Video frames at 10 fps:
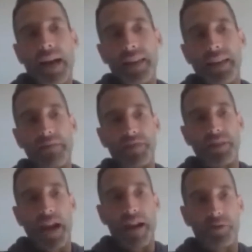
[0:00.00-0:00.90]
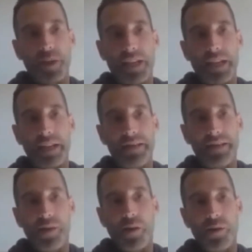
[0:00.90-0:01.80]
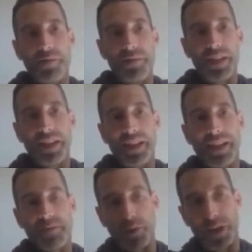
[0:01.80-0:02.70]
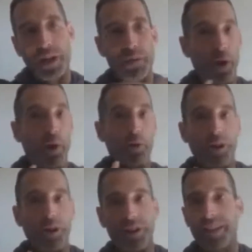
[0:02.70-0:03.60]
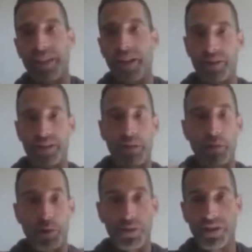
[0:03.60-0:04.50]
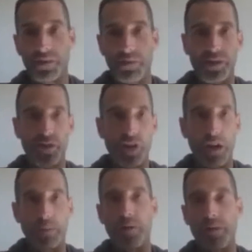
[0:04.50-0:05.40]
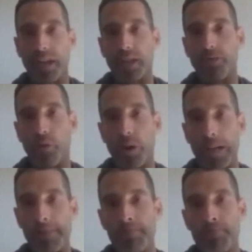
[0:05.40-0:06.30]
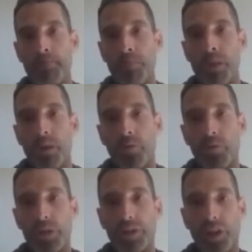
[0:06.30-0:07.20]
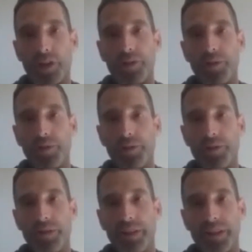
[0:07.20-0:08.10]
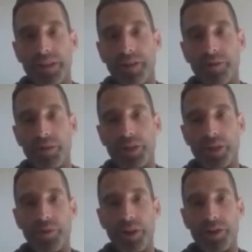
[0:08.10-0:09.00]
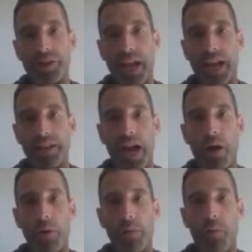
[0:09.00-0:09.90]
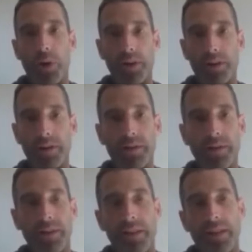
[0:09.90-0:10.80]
I think after we get a little bit older, because I work with gentlemen over the age of 40, we start to understand just how important